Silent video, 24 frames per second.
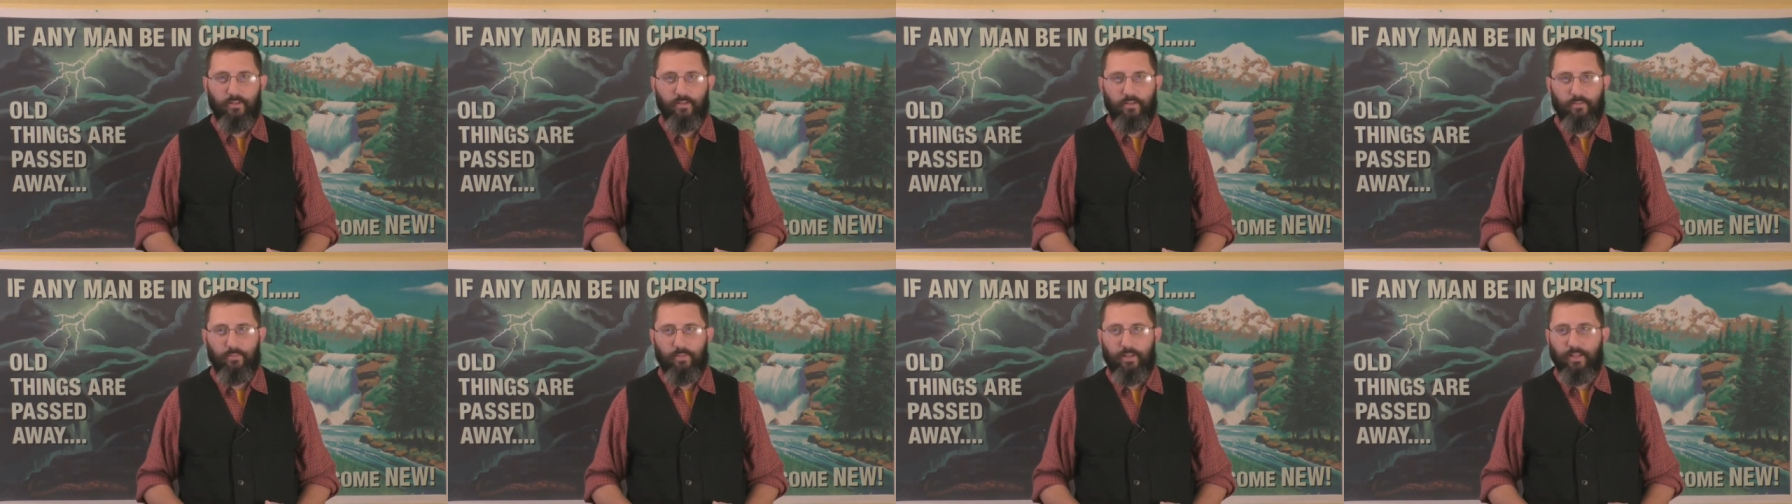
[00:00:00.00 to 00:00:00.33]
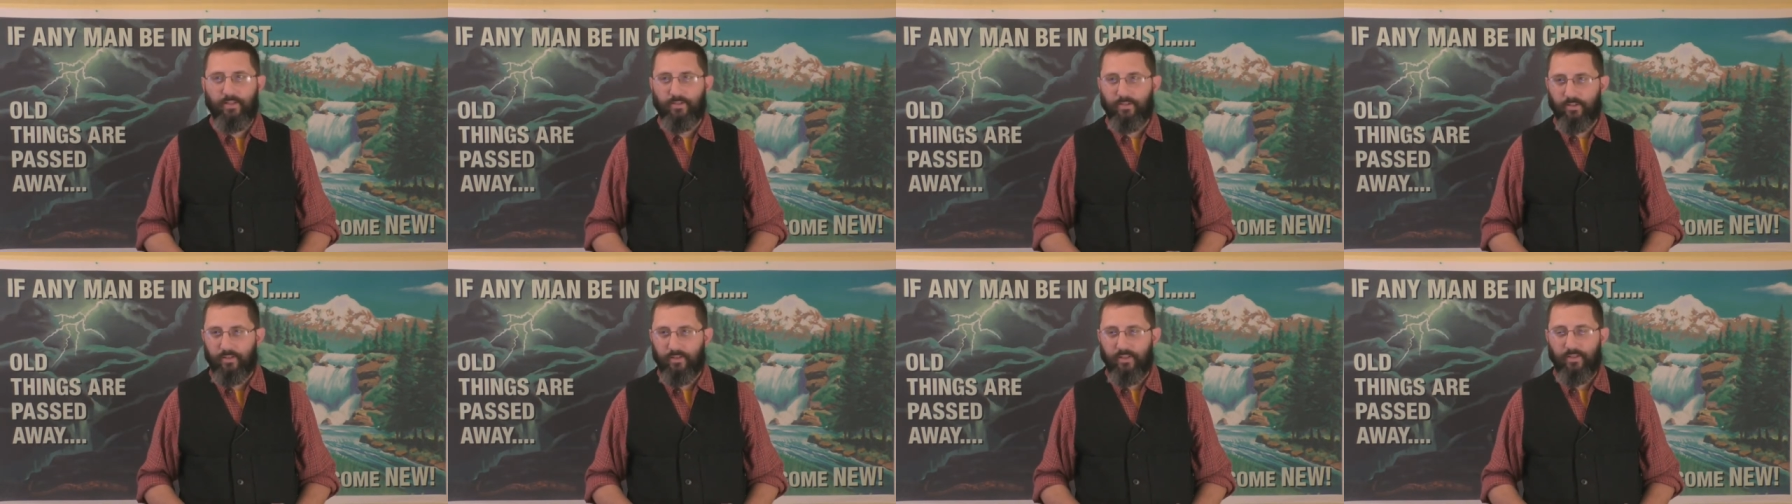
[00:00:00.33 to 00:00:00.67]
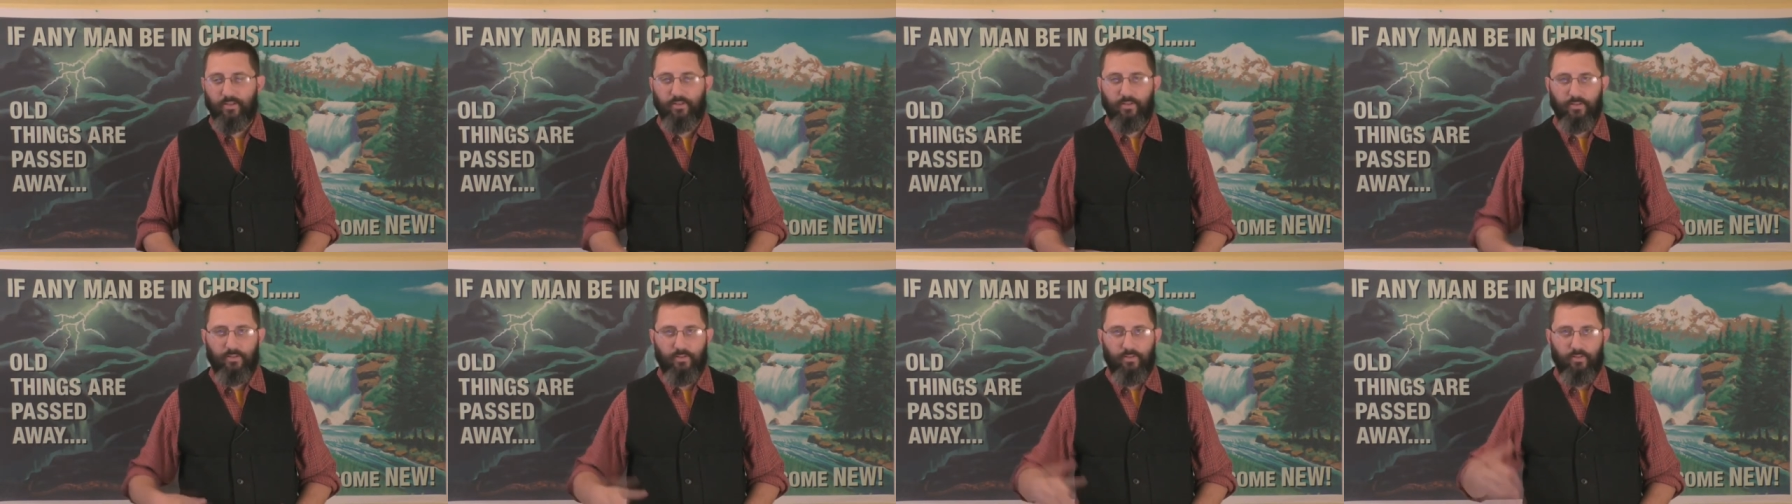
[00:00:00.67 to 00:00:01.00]
Uh, basically,
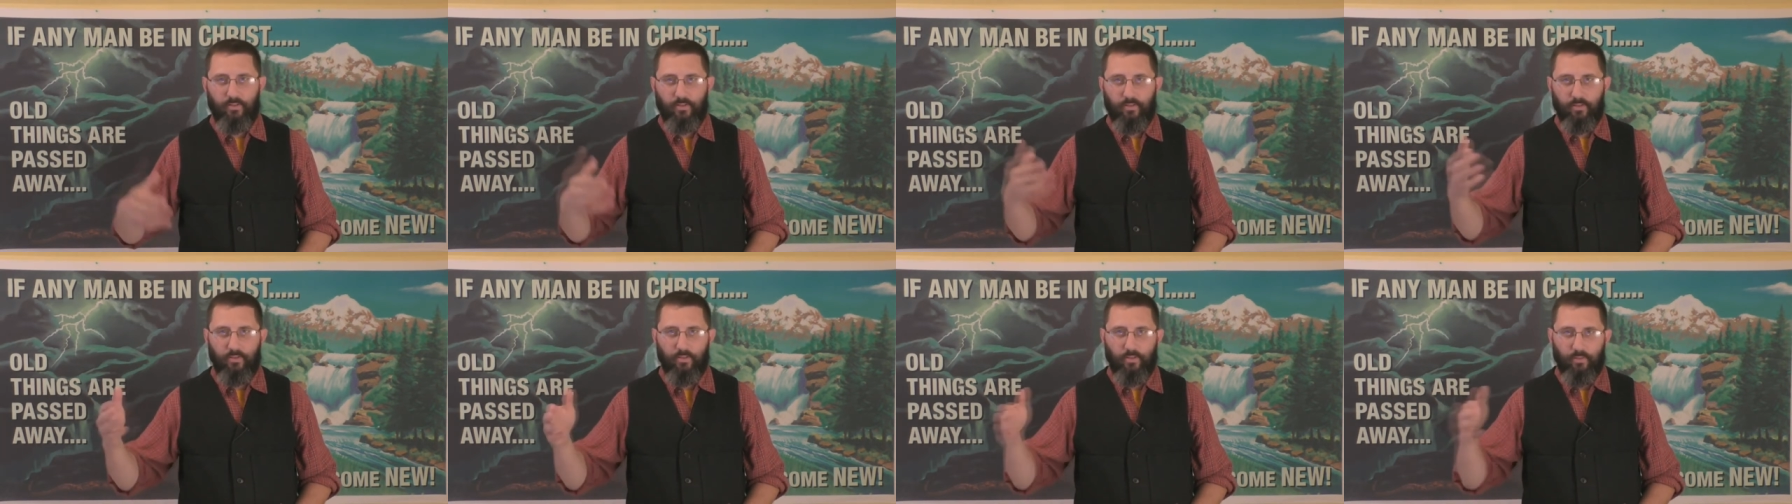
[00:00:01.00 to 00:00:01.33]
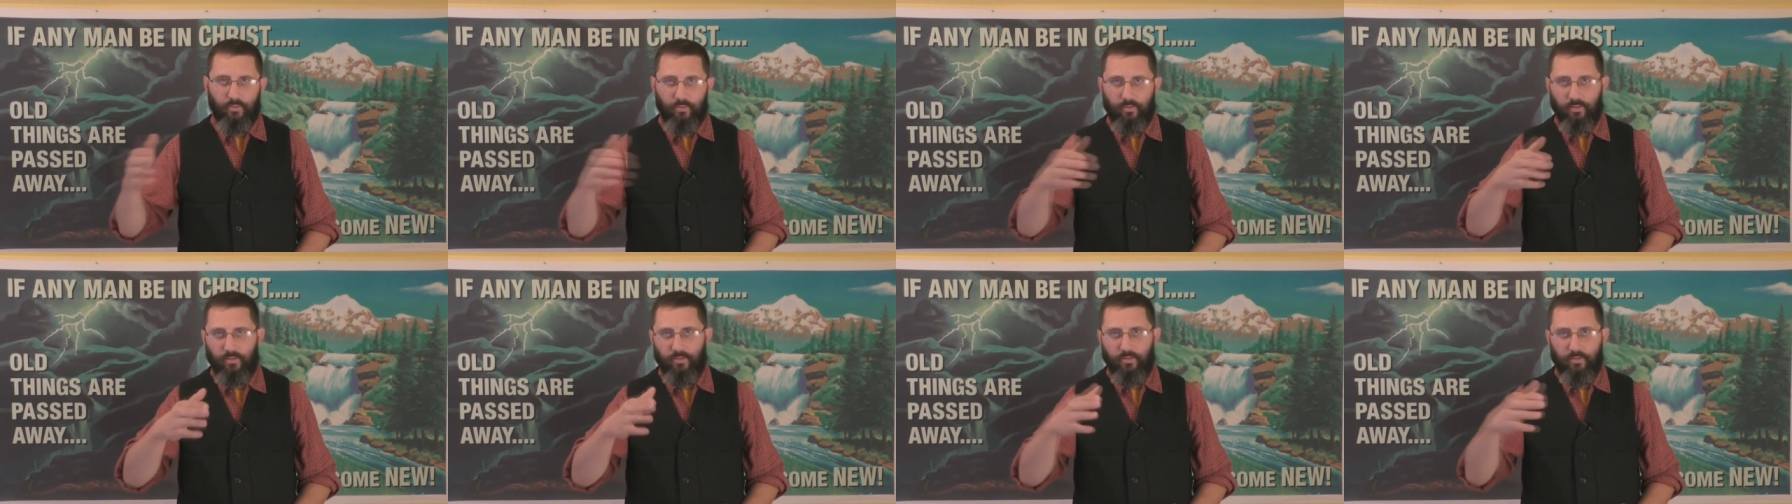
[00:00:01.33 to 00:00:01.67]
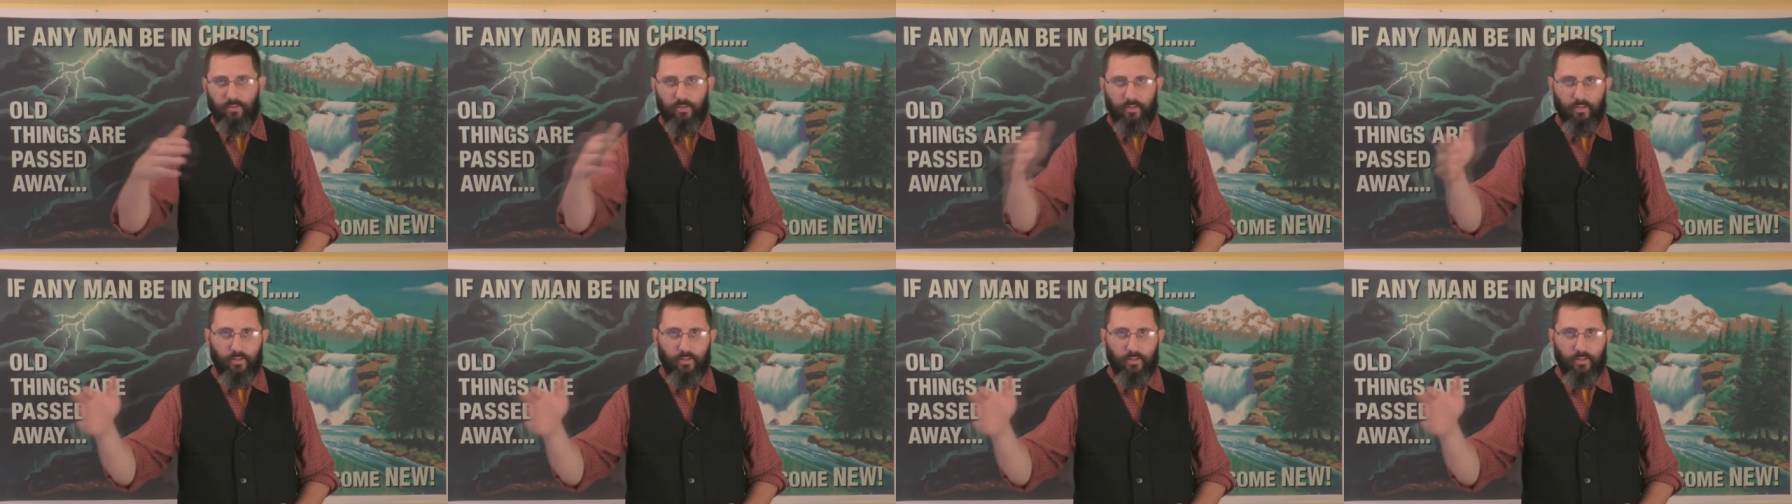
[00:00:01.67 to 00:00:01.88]
just you know going to